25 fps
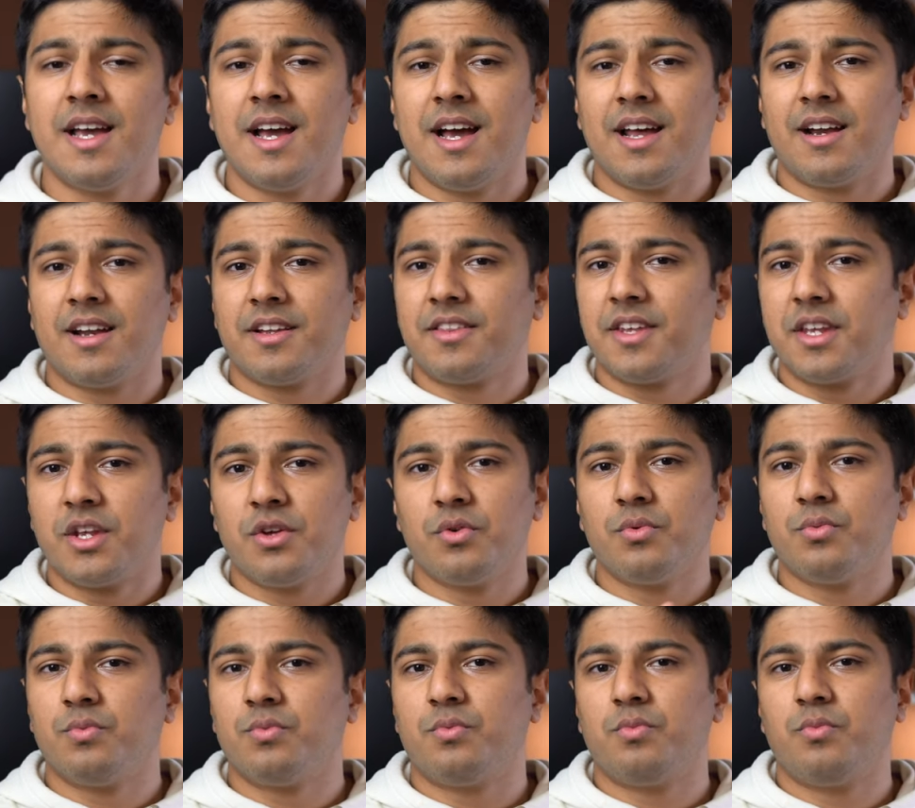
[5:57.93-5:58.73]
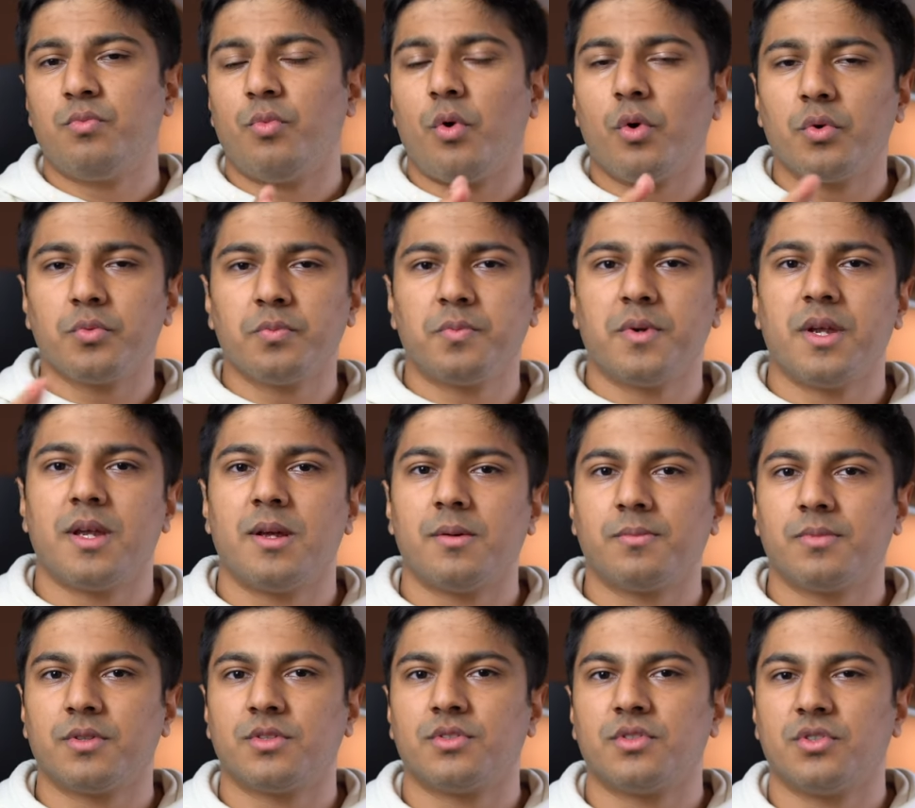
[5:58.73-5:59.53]
And I think you won't be
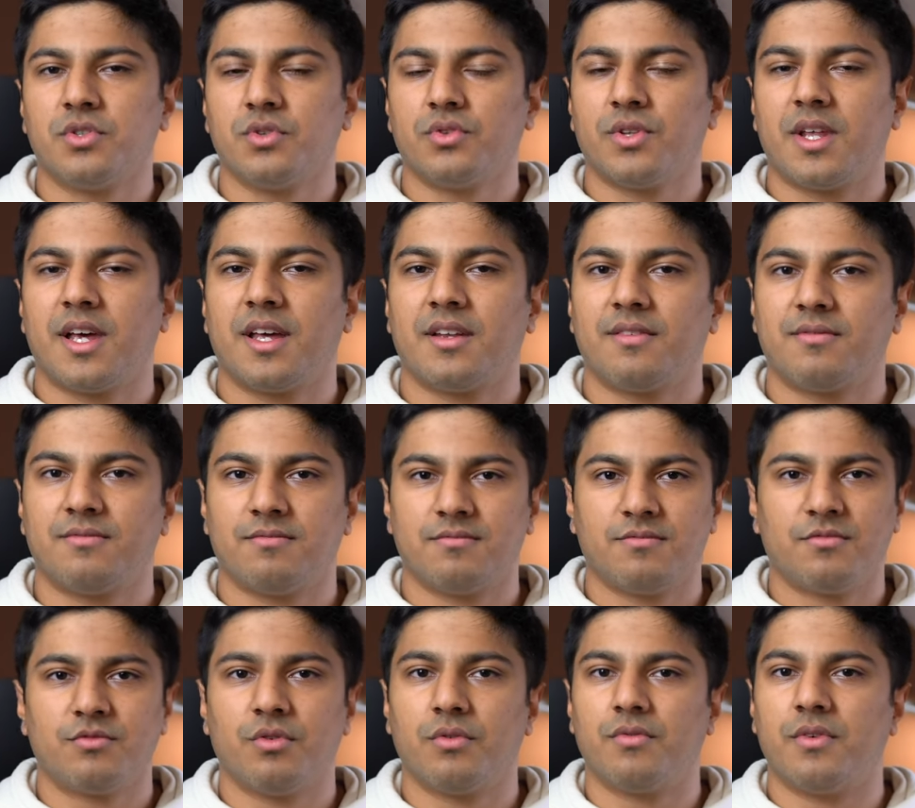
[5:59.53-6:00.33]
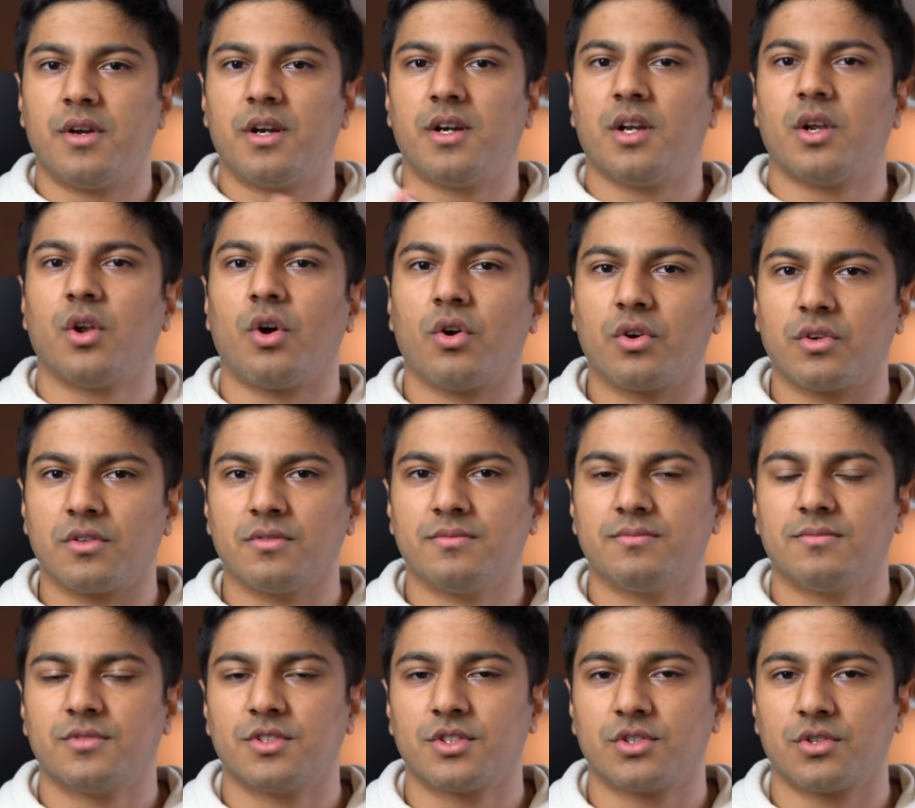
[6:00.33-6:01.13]
able to do that for very long.
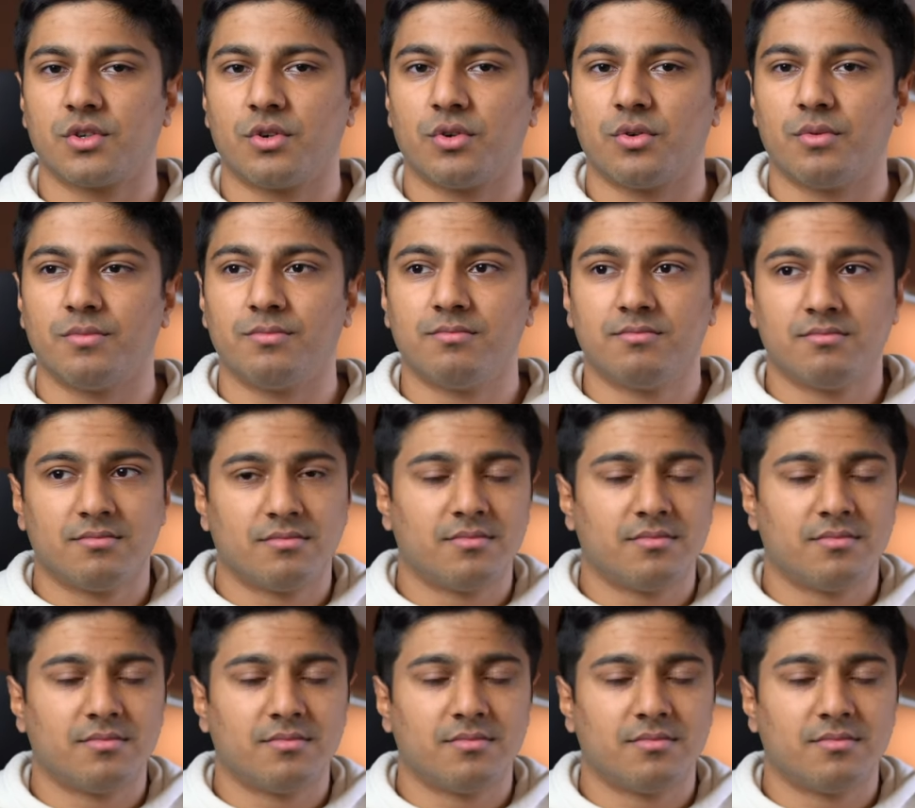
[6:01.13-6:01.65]
So